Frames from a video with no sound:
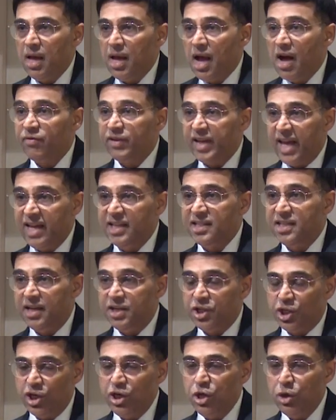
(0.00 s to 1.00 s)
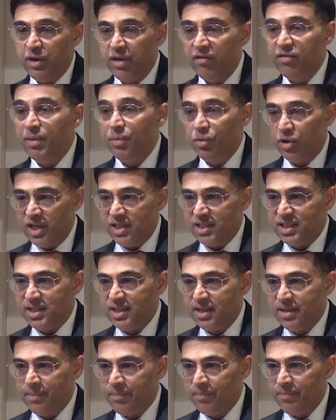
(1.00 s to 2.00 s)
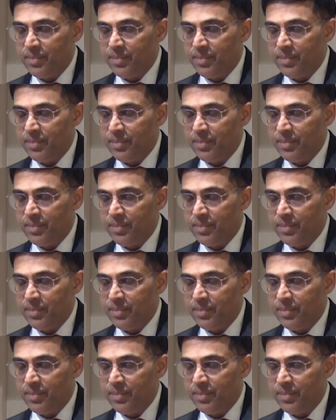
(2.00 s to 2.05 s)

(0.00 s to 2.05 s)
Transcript: after exertion, you give them rest.